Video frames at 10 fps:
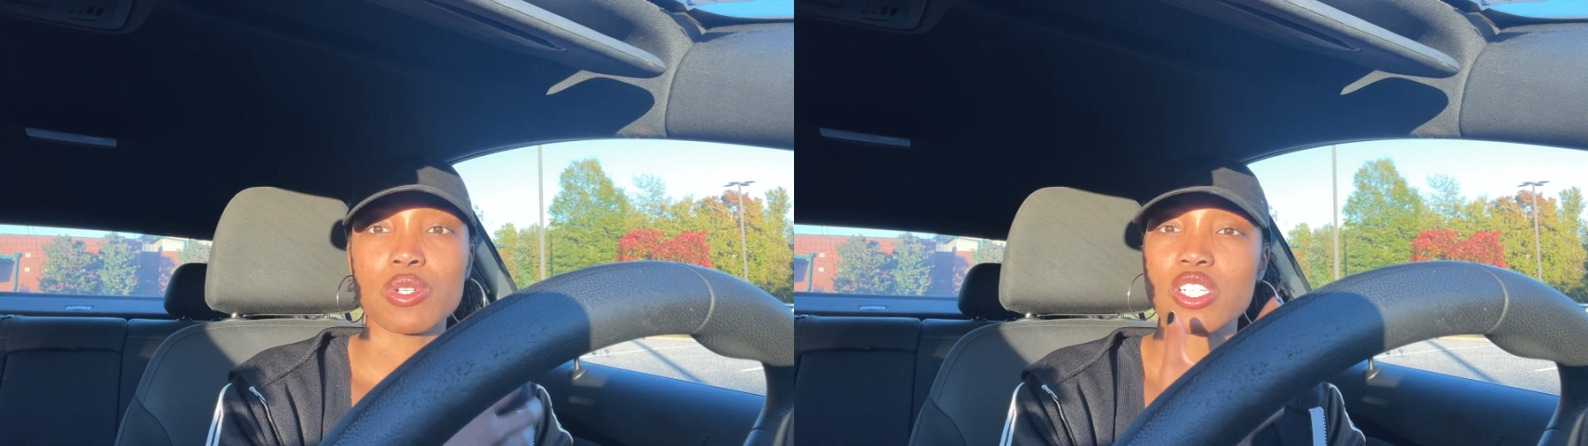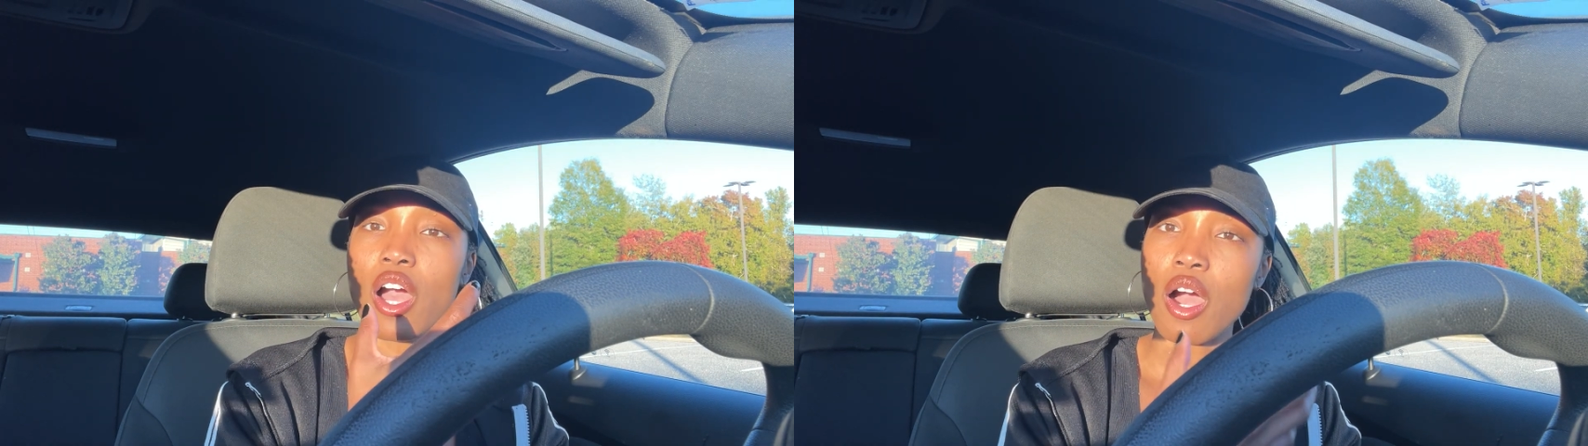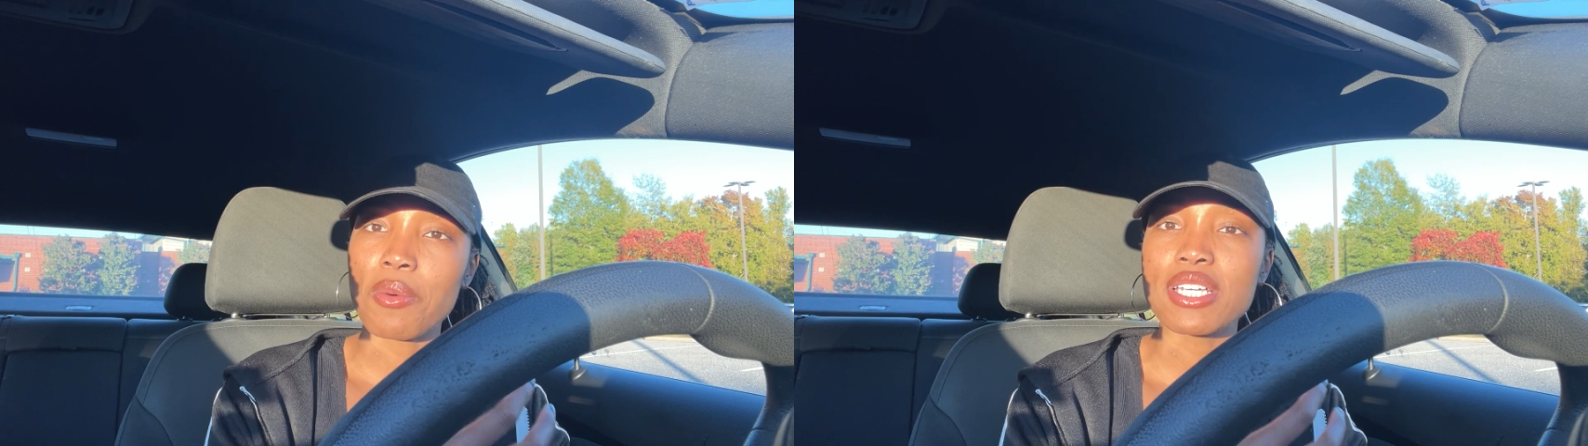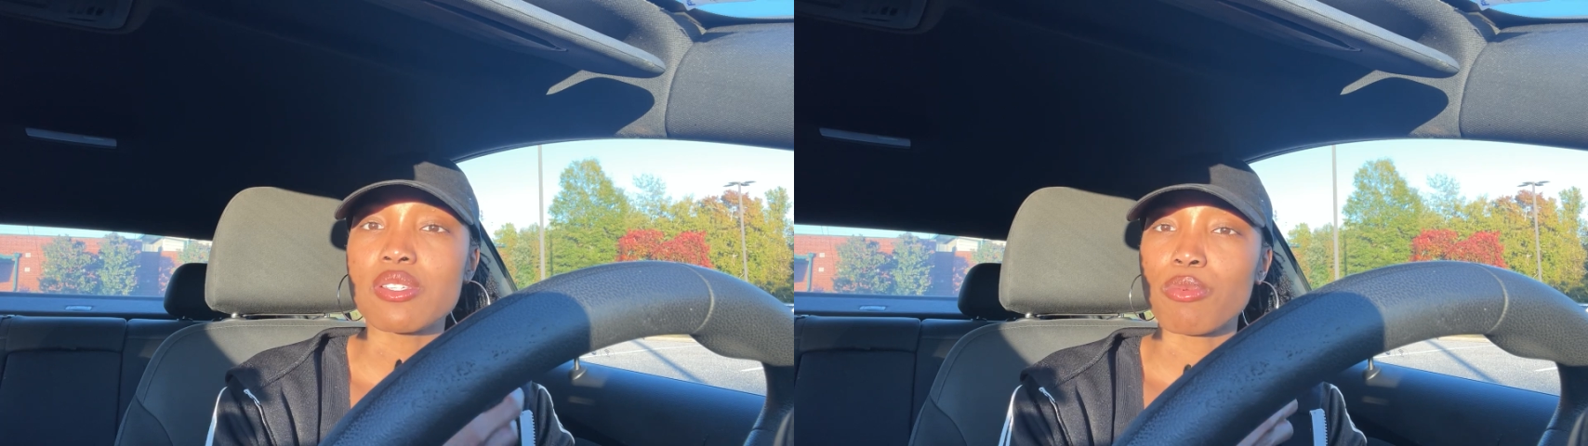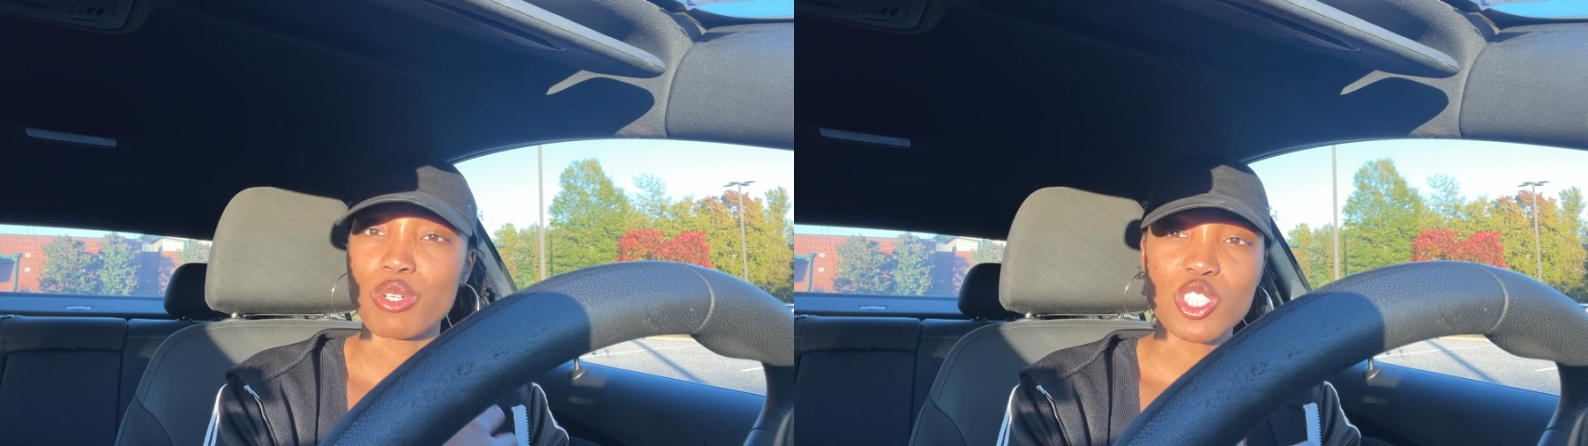which I always
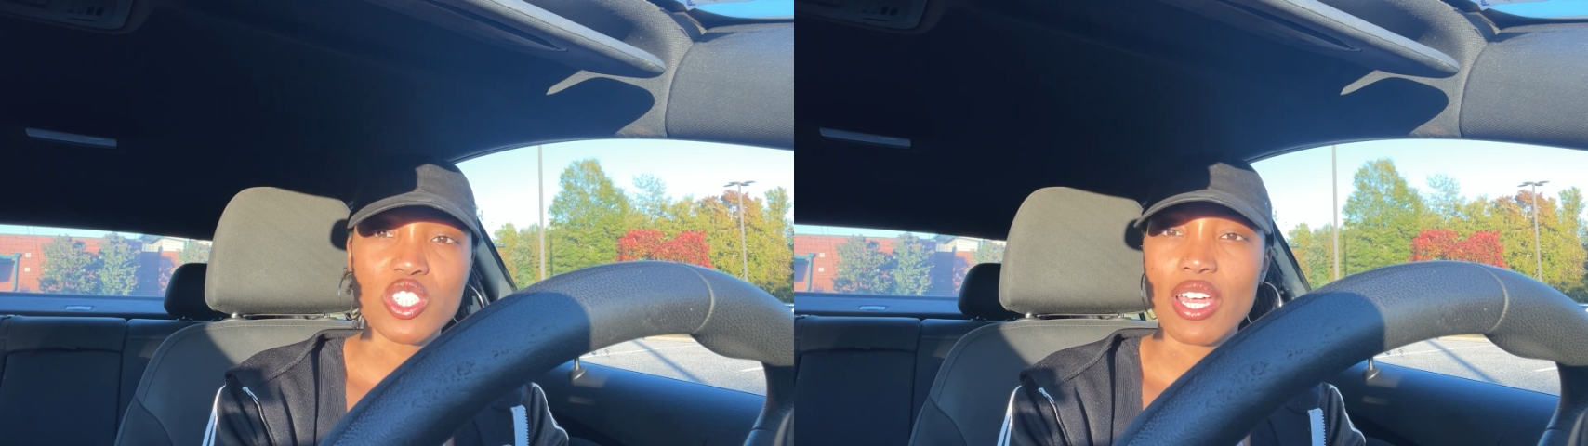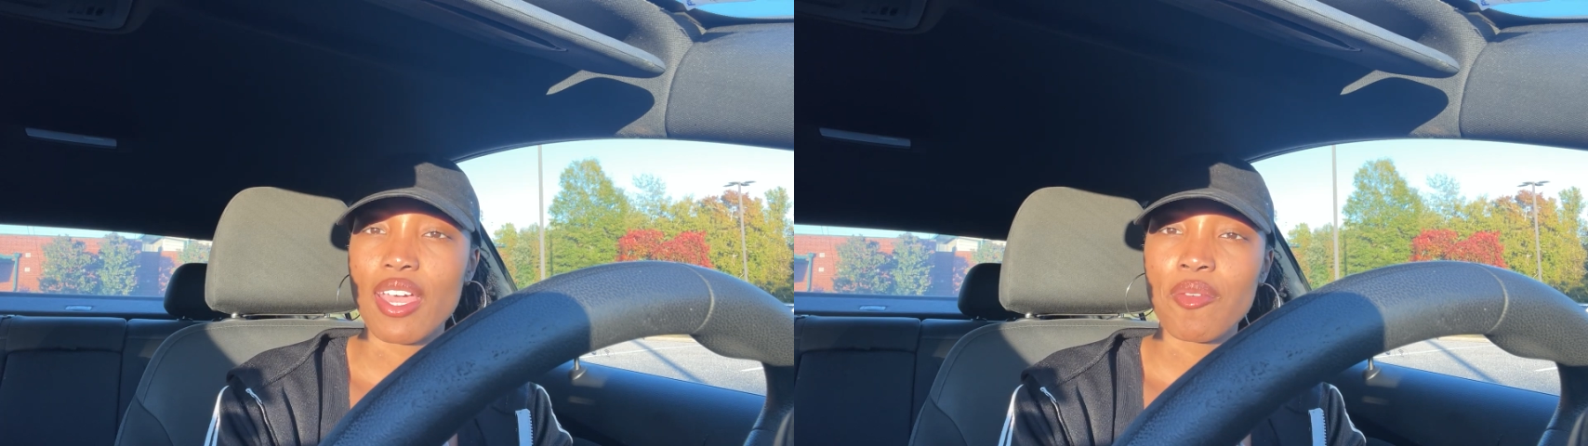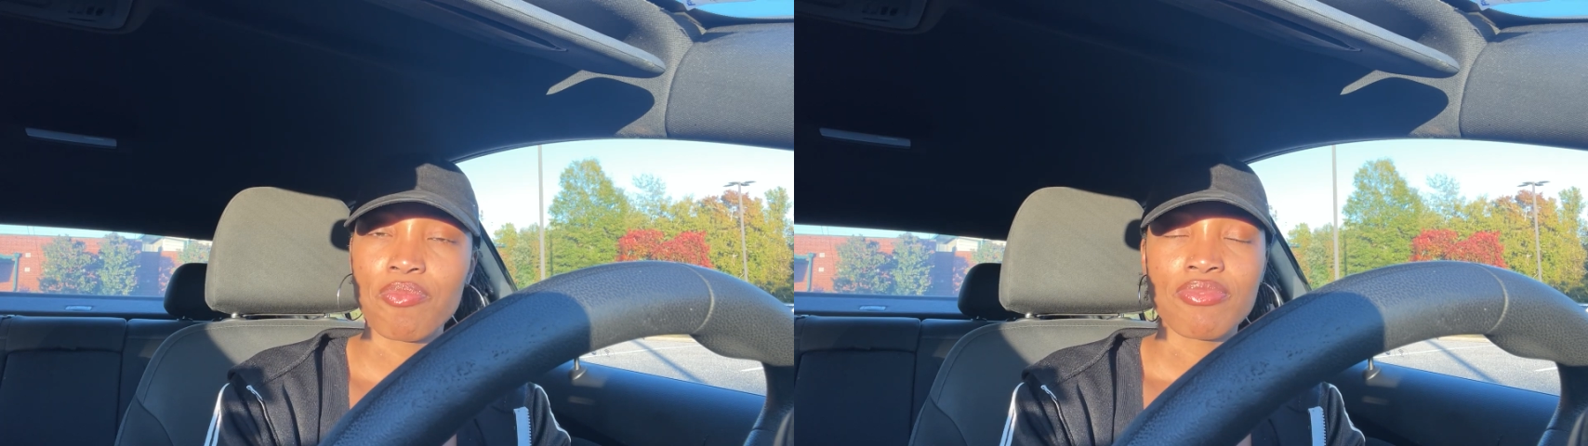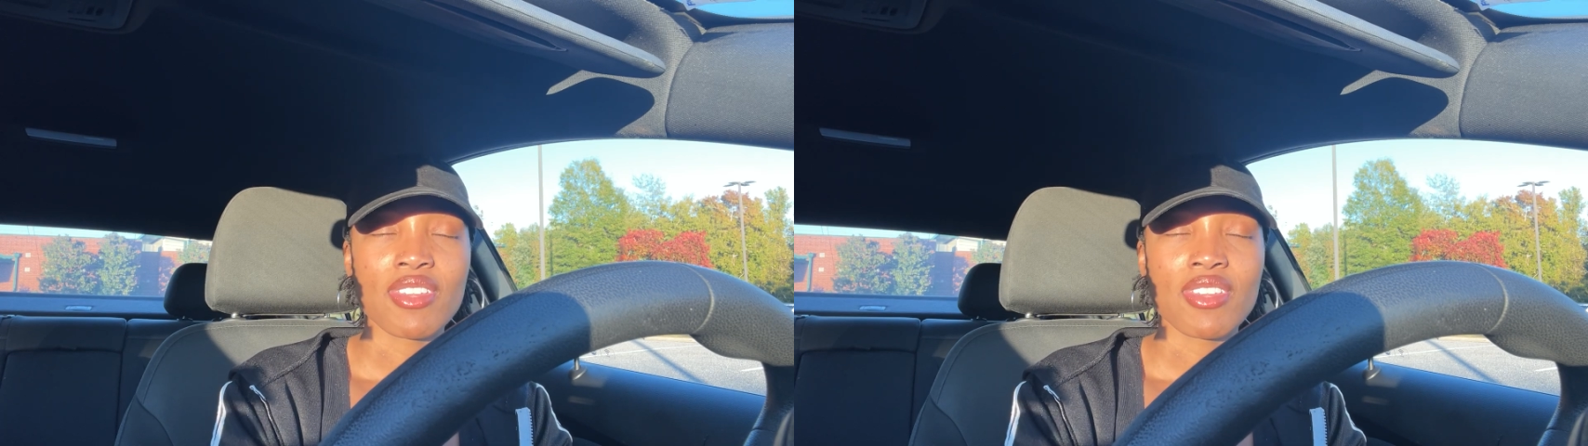appreciate.